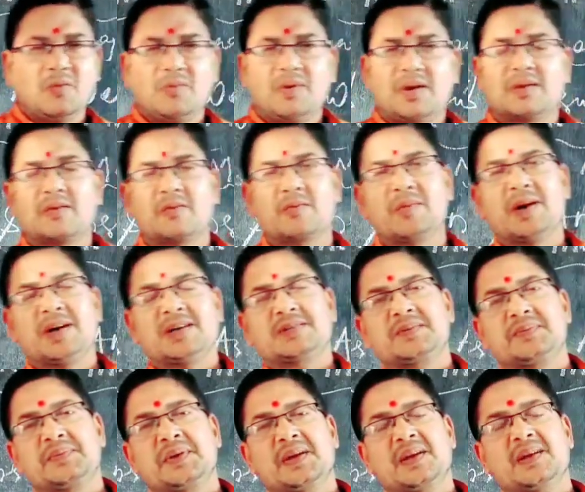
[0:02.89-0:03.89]
Welcome to
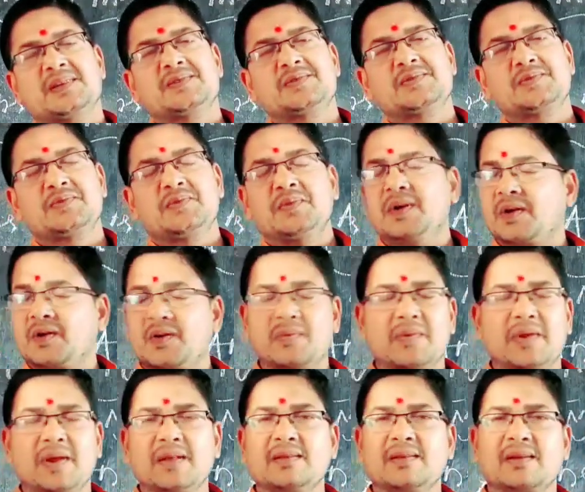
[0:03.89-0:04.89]
Master of English. Welcome
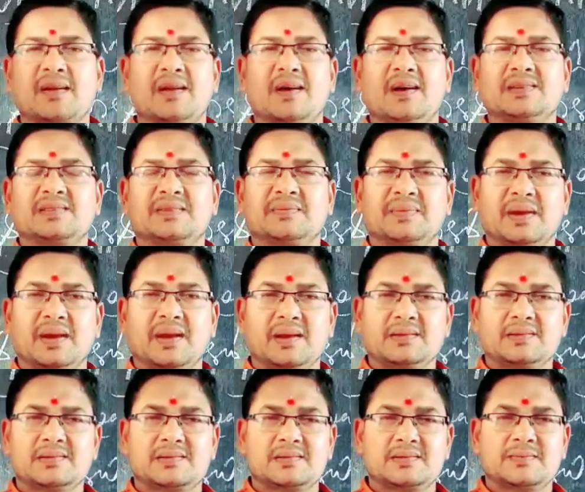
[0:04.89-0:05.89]
to another class of
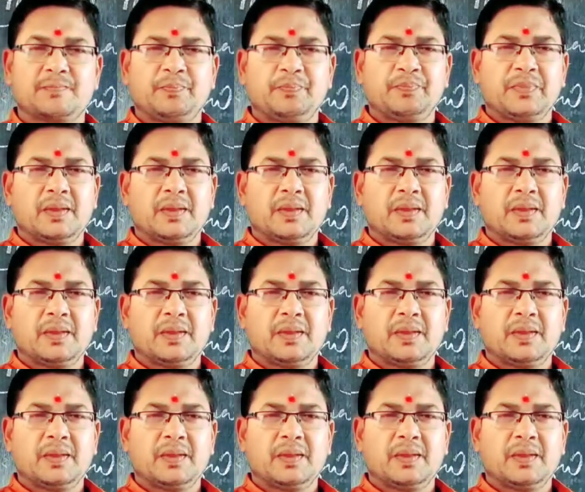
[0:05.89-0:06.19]
English.